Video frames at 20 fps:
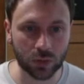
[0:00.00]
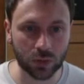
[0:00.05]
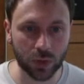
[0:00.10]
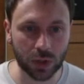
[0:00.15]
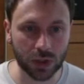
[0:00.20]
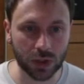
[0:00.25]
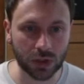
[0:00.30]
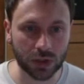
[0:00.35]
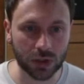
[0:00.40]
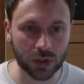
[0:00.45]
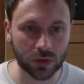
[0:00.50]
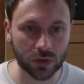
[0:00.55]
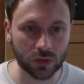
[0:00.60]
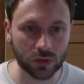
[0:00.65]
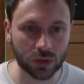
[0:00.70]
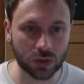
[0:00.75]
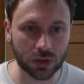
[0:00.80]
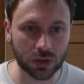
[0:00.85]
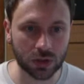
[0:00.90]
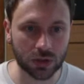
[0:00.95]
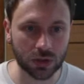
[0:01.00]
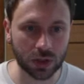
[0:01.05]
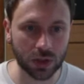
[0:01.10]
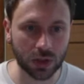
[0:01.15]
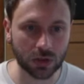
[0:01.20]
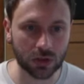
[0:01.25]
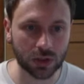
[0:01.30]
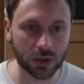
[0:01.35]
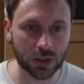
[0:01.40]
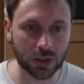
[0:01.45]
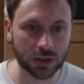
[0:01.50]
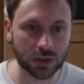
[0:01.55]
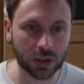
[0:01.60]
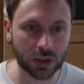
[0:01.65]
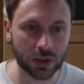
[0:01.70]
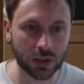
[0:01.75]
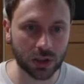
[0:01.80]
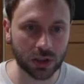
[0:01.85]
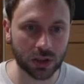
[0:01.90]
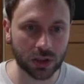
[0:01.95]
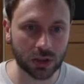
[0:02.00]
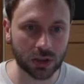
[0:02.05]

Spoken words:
painting with acrylics, I think.